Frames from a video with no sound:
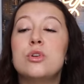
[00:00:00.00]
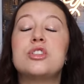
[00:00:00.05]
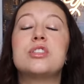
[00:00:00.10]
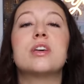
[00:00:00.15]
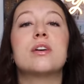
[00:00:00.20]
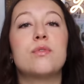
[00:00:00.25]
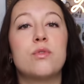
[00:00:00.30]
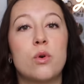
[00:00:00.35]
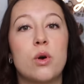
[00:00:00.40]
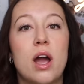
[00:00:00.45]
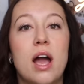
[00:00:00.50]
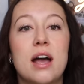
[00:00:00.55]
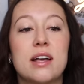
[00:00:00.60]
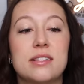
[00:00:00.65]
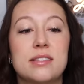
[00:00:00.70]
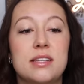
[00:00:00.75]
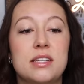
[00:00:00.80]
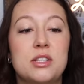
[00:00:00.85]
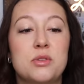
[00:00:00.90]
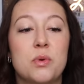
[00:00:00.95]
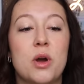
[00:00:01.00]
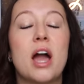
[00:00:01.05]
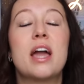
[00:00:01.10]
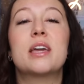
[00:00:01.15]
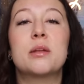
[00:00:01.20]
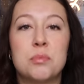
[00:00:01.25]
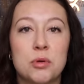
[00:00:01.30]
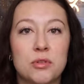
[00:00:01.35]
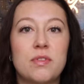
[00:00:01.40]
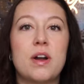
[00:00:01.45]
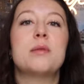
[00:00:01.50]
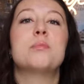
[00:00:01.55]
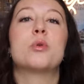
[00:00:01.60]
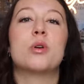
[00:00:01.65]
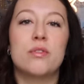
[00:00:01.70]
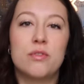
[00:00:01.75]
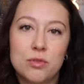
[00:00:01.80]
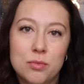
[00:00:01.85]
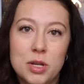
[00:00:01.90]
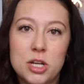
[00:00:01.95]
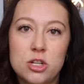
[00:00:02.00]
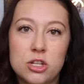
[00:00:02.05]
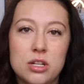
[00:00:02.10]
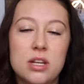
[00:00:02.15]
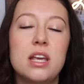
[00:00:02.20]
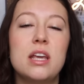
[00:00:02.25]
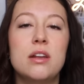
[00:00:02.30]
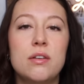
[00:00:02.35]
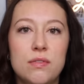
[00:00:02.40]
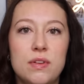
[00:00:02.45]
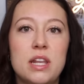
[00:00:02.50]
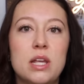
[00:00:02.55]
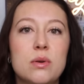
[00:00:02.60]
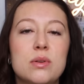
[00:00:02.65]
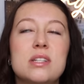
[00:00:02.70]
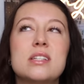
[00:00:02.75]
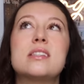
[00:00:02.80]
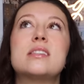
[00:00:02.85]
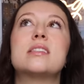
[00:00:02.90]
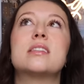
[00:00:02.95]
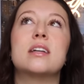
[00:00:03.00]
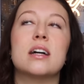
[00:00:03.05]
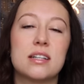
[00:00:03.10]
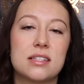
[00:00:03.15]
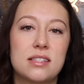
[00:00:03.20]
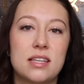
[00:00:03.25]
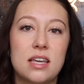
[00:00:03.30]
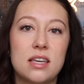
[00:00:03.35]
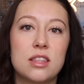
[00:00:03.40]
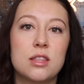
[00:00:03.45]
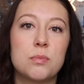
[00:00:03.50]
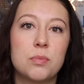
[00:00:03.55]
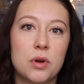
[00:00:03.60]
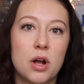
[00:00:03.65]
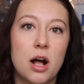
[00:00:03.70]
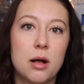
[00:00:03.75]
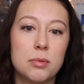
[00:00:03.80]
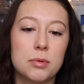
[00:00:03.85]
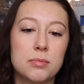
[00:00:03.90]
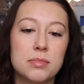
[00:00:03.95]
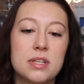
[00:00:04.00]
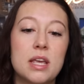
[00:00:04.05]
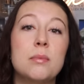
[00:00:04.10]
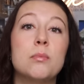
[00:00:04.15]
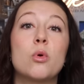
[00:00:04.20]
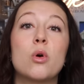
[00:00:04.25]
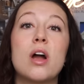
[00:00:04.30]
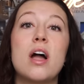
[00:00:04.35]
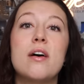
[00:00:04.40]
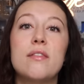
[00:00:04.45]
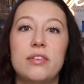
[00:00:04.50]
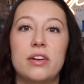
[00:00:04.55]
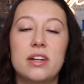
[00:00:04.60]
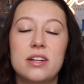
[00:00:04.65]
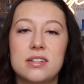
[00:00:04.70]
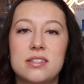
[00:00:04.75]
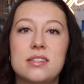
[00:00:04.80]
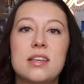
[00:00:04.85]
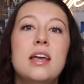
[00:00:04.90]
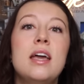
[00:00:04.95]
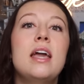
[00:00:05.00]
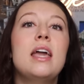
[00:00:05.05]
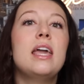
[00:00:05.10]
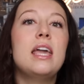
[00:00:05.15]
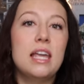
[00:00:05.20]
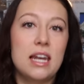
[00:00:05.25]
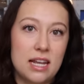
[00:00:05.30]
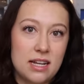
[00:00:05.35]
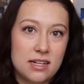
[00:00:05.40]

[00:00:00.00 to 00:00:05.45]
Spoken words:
which therefore has it to where I can provide more information in a video discussing the problems and more evidence in